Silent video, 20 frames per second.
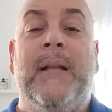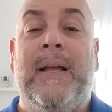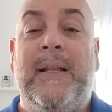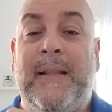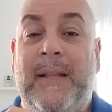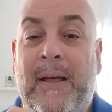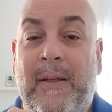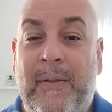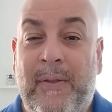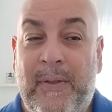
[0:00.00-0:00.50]

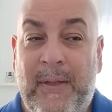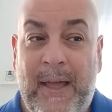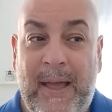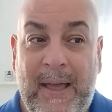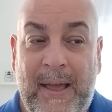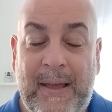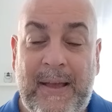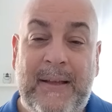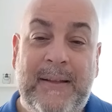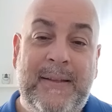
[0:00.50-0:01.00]
Now
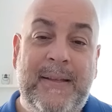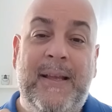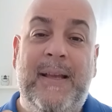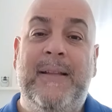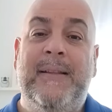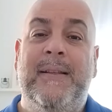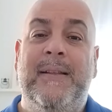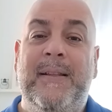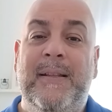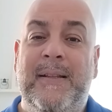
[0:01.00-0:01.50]
that, at the
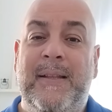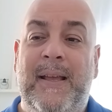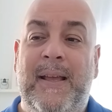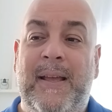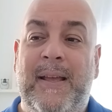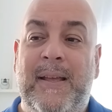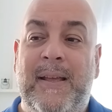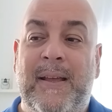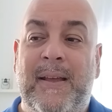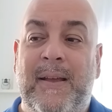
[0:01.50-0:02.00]
end of the
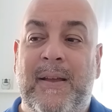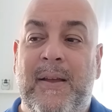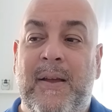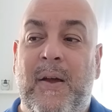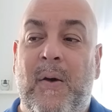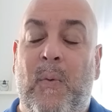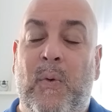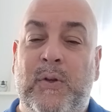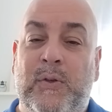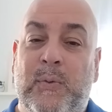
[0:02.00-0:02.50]
day,
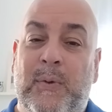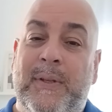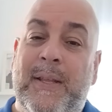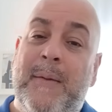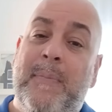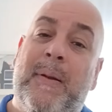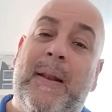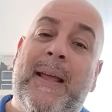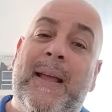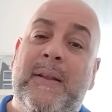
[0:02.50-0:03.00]
was what they
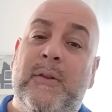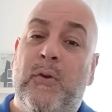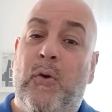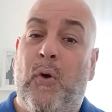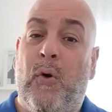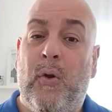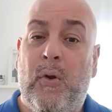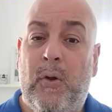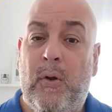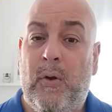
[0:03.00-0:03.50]
planned
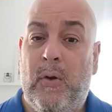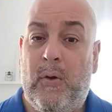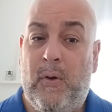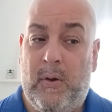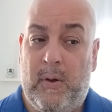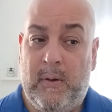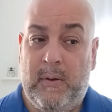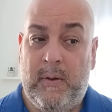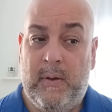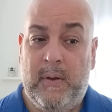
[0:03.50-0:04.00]
all
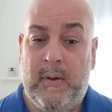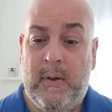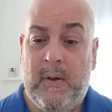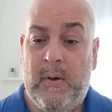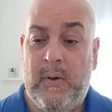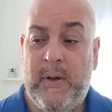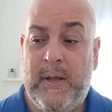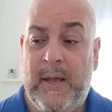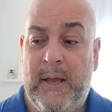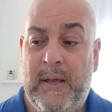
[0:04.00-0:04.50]
along,
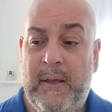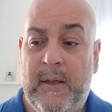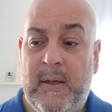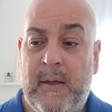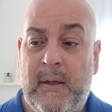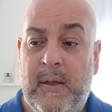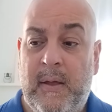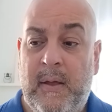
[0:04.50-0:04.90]
okay?